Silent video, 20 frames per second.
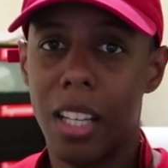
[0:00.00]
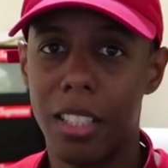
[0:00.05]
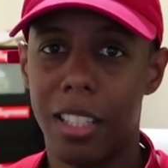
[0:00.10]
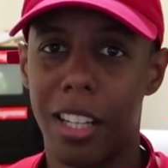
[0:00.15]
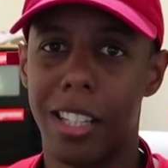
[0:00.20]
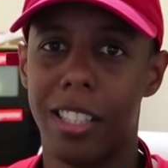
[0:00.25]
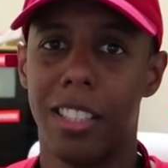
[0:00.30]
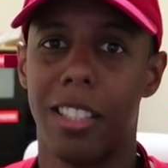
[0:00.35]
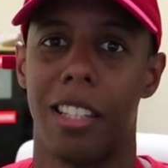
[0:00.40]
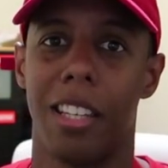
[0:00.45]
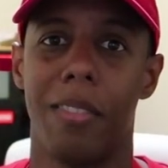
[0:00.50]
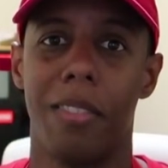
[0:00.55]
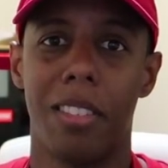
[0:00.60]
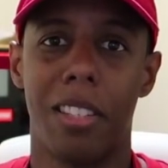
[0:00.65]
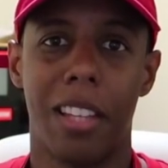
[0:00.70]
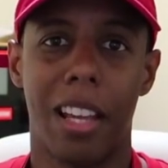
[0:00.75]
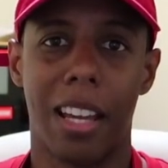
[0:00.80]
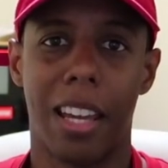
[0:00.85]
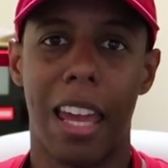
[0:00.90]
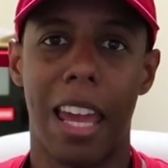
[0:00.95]
Should I just leave
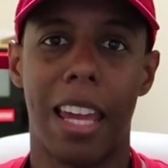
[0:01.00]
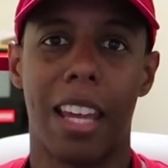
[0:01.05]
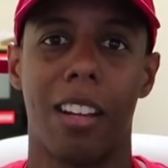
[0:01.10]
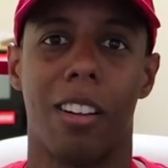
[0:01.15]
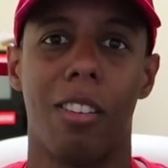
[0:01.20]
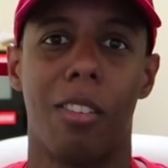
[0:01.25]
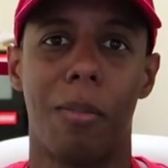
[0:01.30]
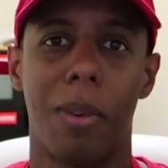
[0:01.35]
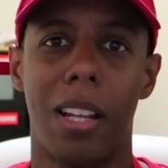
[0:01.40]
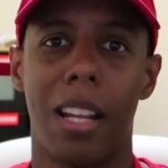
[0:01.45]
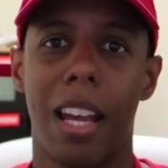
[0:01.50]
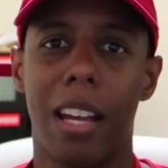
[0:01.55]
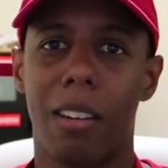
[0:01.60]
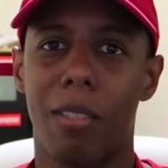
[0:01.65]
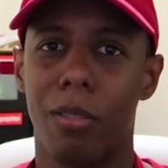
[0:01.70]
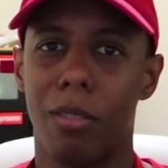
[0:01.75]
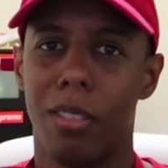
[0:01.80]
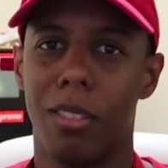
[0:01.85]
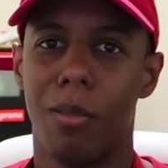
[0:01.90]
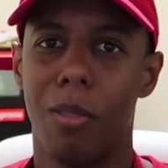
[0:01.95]
this like hanging on my
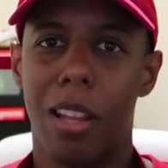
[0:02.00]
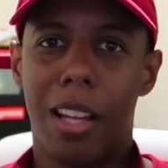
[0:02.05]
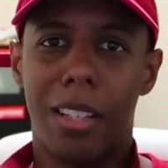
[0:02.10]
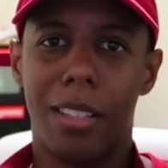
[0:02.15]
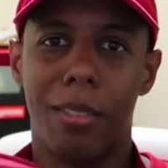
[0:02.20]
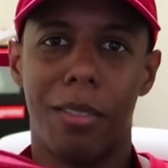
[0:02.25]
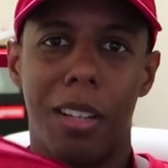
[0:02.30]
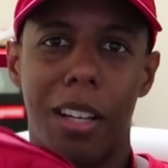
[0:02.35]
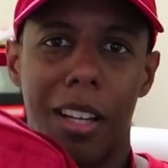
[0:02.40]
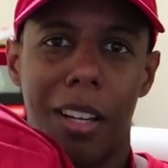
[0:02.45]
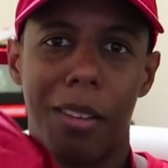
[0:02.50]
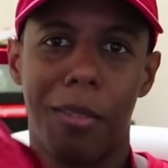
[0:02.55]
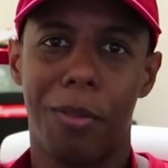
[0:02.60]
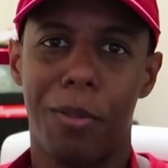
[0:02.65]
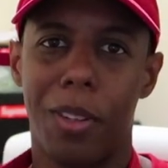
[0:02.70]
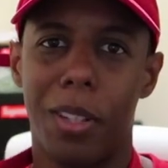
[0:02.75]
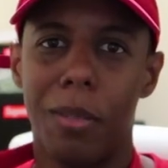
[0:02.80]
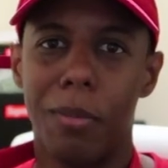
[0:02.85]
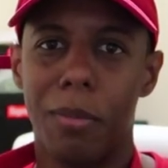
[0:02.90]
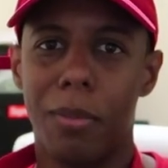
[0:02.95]
neck like, like
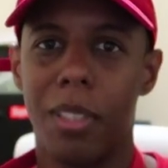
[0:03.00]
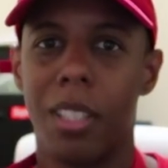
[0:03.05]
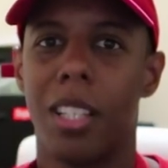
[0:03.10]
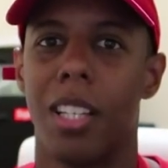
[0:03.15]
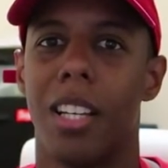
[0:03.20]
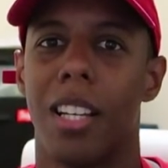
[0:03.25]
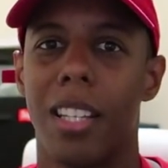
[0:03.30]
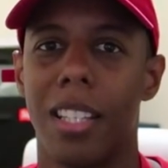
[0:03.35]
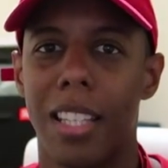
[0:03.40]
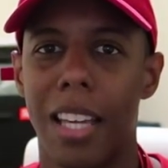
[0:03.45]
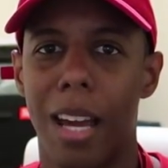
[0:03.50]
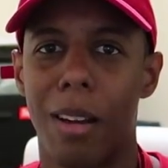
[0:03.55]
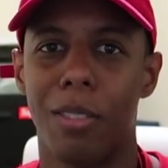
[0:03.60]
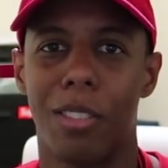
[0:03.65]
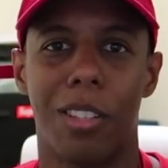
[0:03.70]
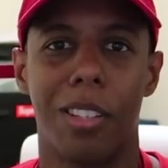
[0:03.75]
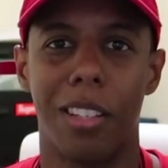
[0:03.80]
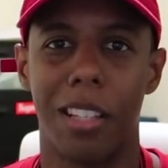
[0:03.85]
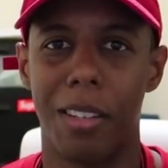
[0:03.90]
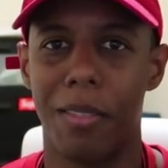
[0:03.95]
phone? Yeah, I'm
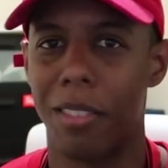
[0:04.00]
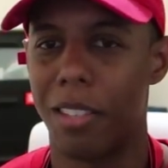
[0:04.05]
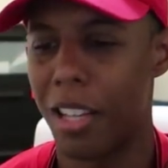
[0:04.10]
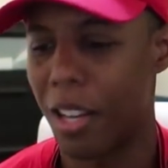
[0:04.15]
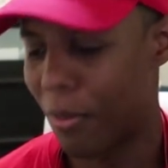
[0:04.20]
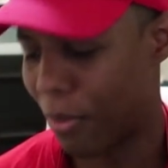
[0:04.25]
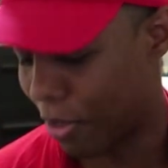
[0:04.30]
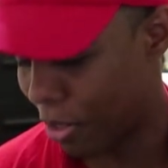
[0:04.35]
just gonna leave this here